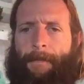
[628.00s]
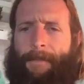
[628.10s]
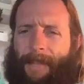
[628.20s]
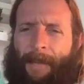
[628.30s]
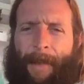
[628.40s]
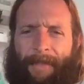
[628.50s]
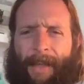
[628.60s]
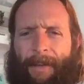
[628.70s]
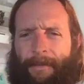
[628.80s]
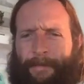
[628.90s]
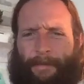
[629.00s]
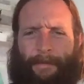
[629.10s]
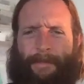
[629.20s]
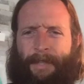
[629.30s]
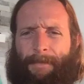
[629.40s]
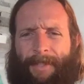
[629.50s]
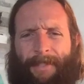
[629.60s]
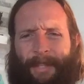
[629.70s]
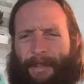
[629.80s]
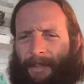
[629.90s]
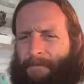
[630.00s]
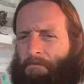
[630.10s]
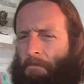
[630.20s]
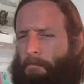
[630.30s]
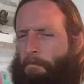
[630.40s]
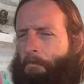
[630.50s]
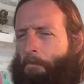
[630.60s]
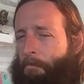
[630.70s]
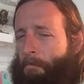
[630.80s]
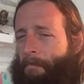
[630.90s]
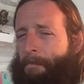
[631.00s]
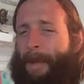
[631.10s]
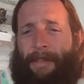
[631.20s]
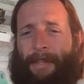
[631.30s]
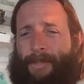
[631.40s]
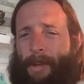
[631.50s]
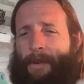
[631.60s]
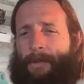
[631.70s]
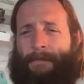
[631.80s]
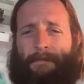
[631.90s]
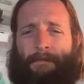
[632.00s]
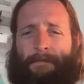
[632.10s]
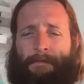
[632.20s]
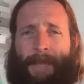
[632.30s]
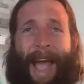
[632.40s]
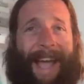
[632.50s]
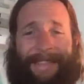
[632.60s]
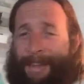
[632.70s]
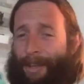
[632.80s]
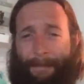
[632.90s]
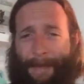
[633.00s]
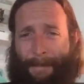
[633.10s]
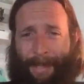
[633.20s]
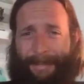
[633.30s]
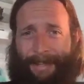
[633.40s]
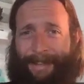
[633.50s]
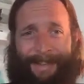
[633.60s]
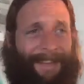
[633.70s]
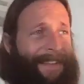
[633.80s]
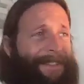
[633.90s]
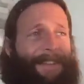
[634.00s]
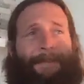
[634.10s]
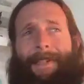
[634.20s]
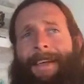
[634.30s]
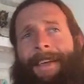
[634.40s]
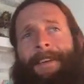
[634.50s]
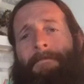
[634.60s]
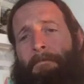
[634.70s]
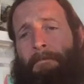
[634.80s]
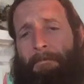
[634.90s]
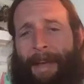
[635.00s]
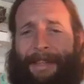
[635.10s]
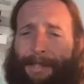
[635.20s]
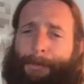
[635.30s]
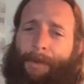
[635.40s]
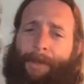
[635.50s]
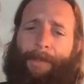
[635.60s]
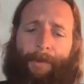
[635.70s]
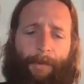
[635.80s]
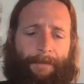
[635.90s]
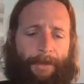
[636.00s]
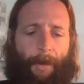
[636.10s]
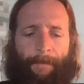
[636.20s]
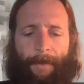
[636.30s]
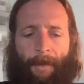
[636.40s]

think about that simplistic monthly show. I think it could be amazing. I think it's going to be really, really cool. So